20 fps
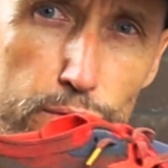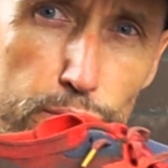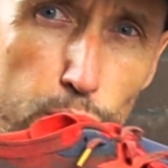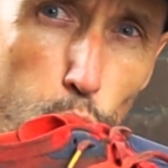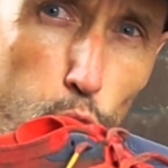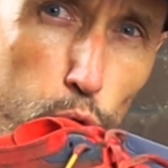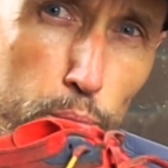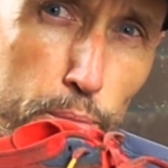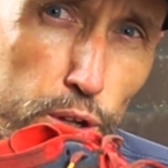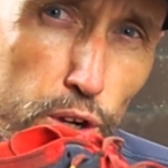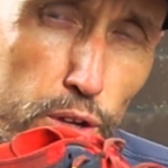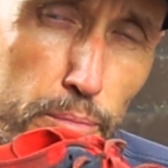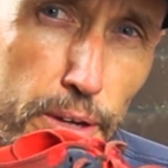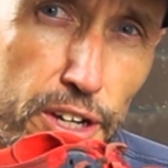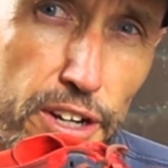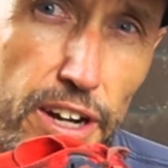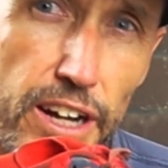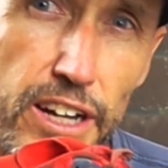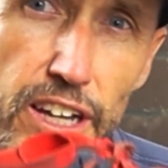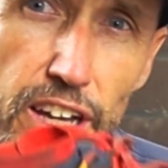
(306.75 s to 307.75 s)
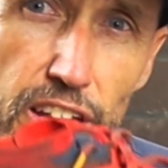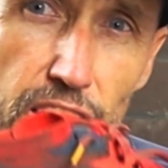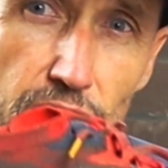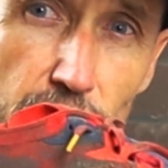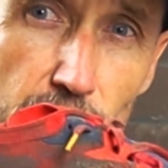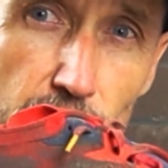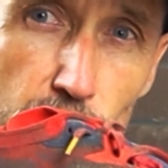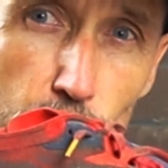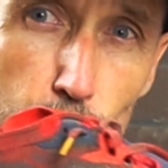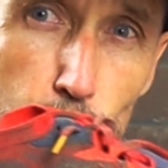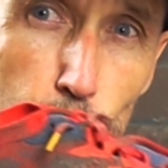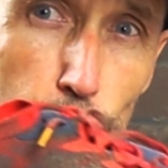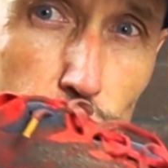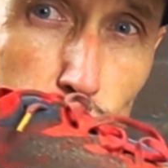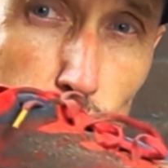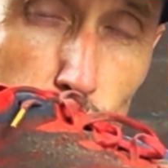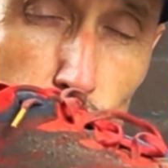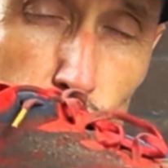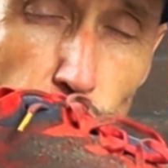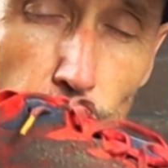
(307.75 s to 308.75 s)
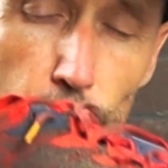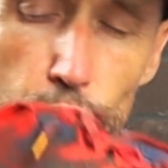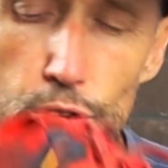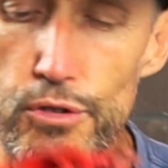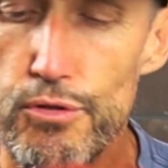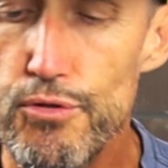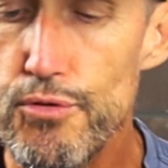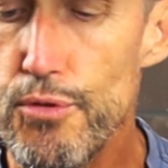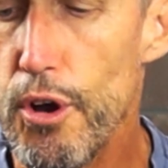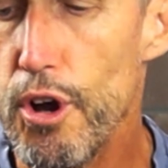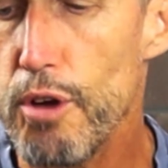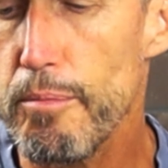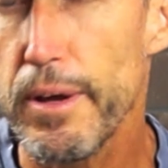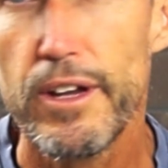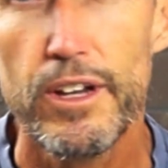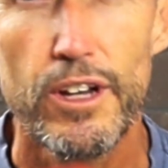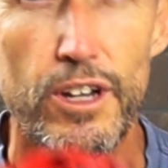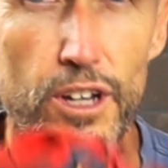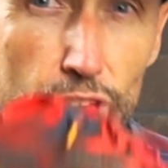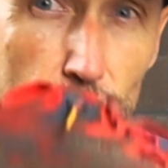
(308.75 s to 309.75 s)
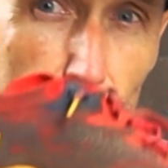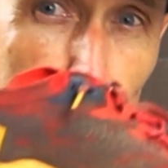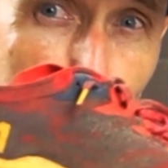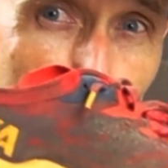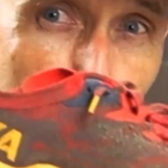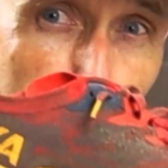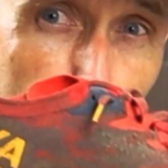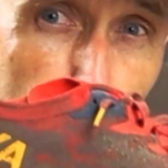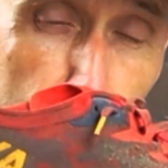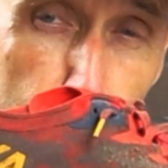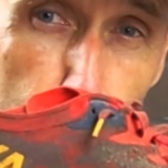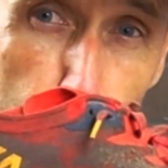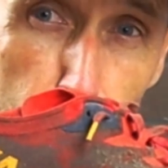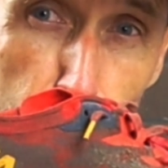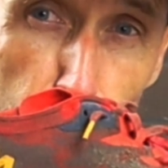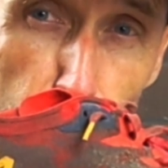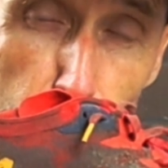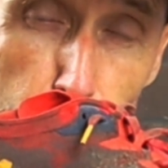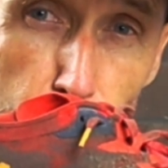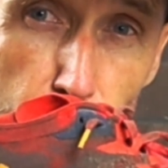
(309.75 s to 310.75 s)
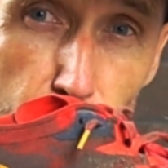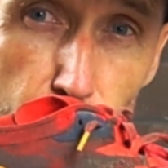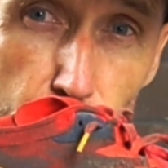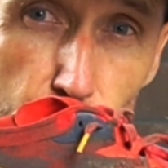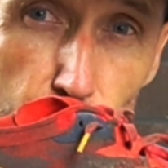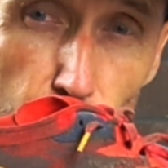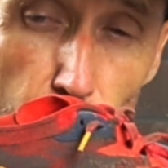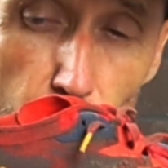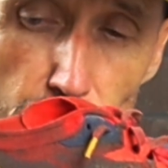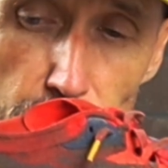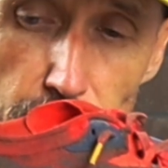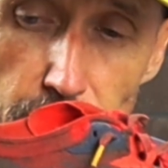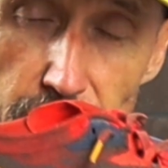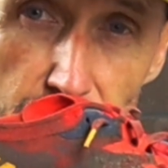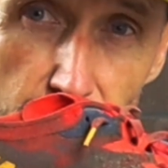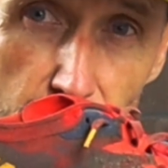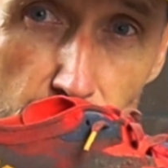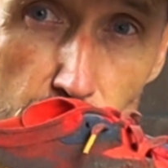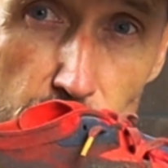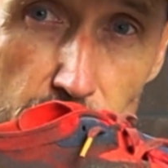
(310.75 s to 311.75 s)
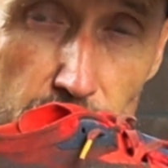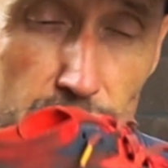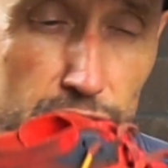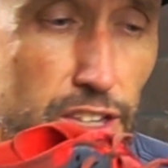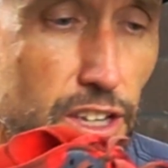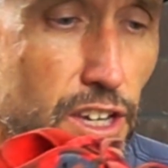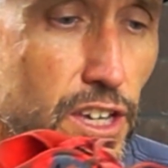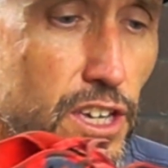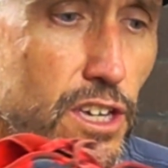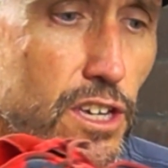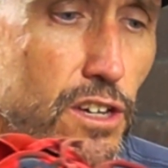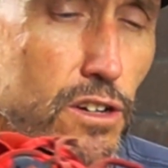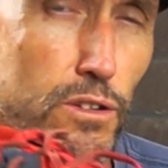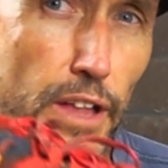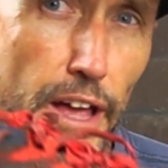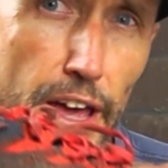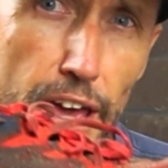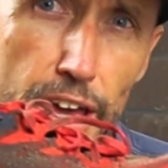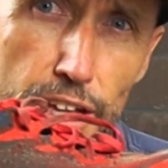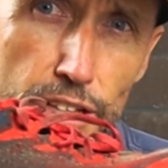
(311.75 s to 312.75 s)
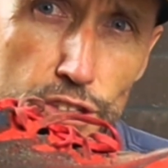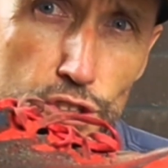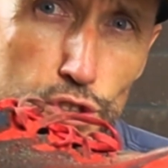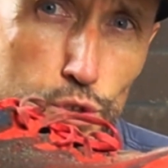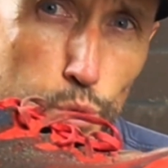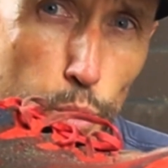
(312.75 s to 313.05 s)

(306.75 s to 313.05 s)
4mm heel to toe drop, 33mm here in the heel, and